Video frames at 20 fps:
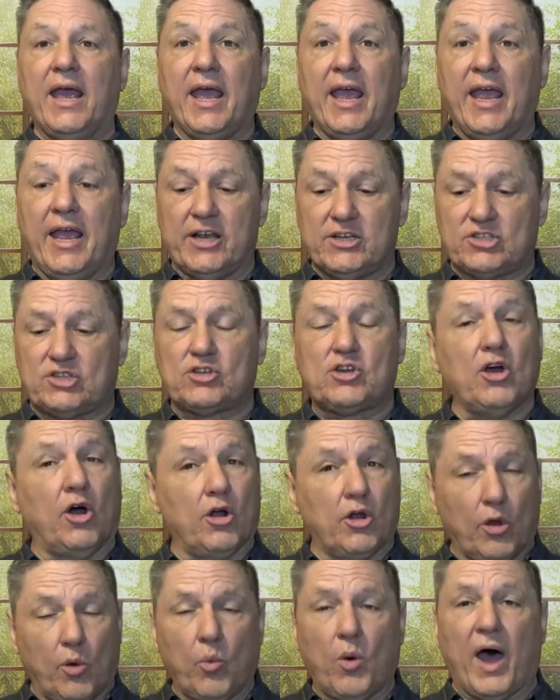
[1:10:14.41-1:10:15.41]
is
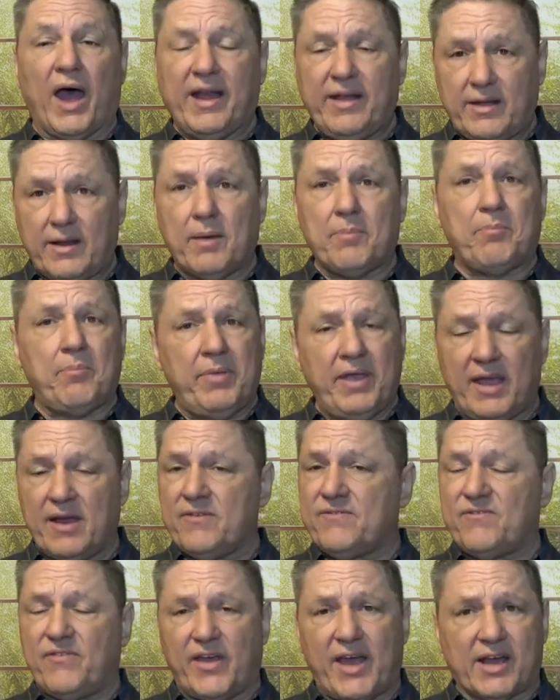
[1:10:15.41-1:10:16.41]
going to wind up
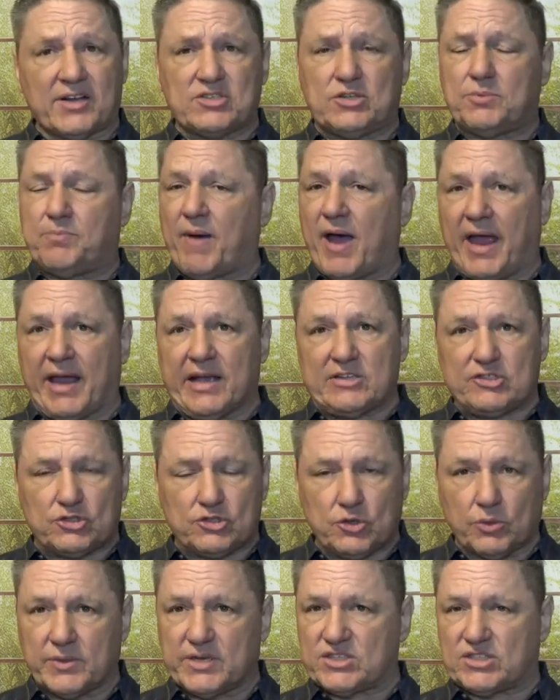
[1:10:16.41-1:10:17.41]
being vexed by a
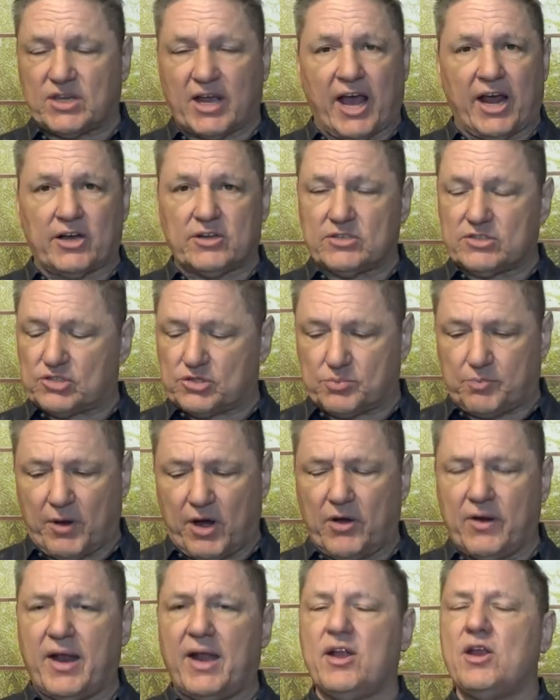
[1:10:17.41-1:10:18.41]
suicidal
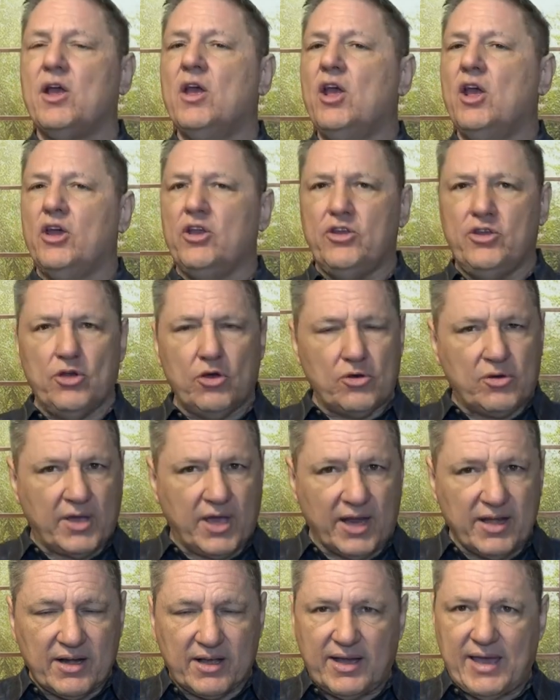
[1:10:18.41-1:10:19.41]
spirit. You
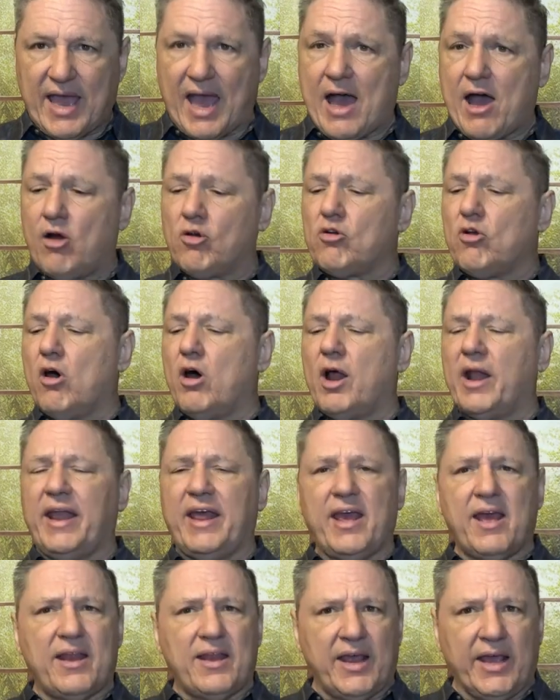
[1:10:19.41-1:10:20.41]
can count on
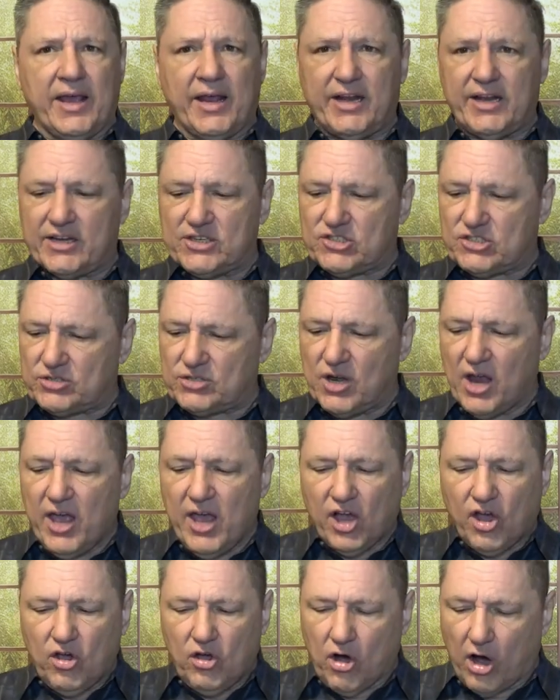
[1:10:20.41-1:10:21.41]
it. It is
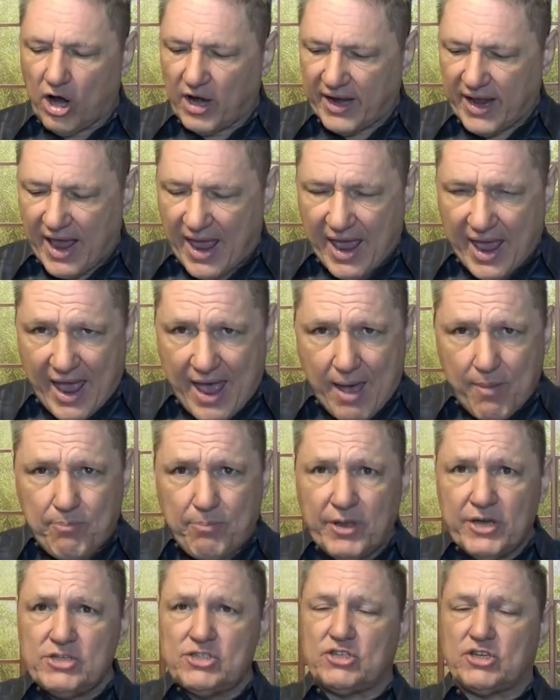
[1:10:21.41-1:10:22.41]
going to
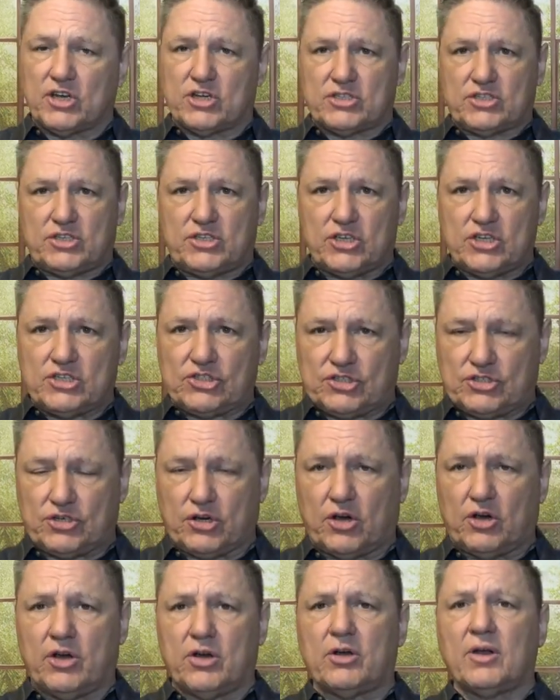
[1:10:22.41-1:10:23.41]
happen just as
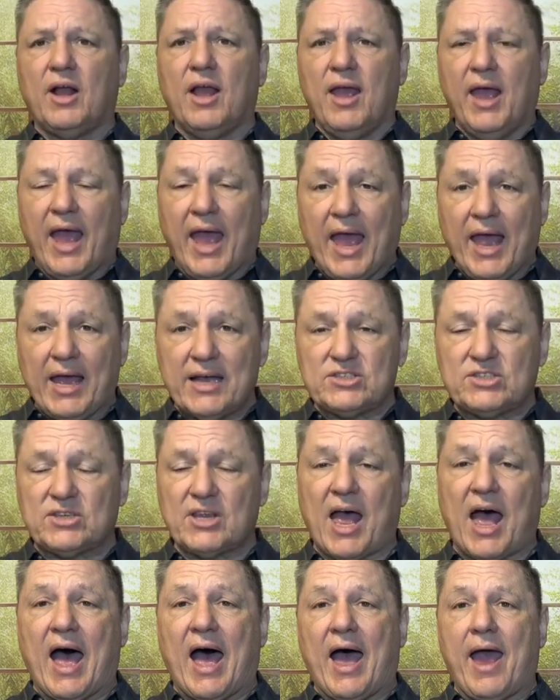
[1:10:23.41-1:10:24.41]
sure
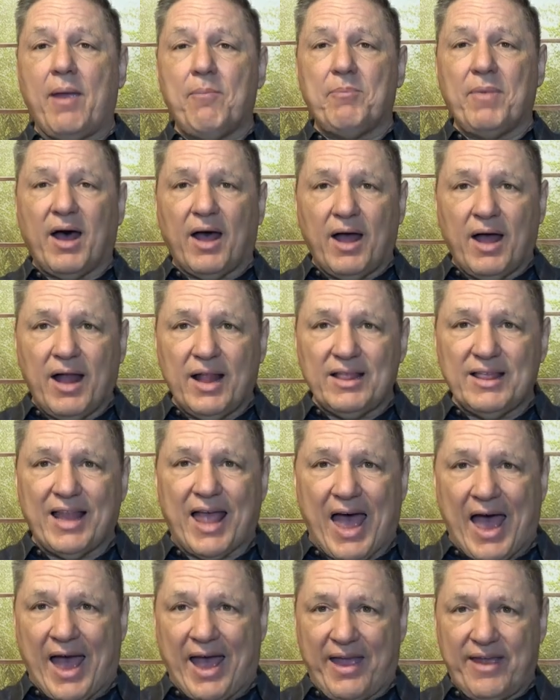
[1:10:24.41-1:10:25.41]
as I'm
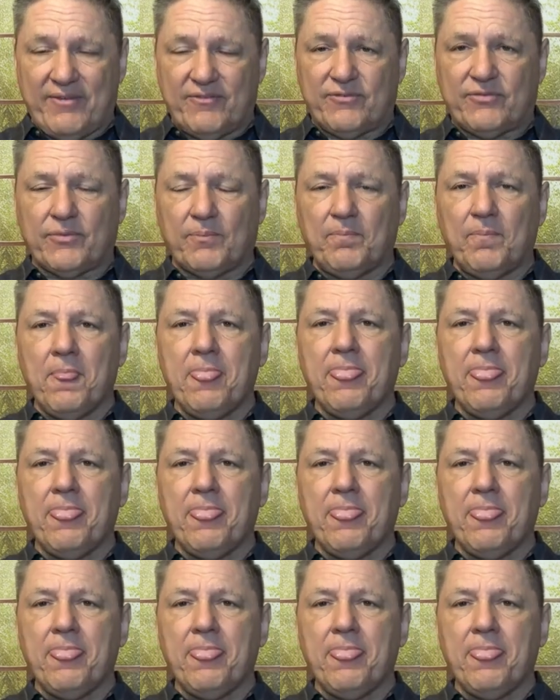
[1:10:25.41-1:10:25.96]
alive.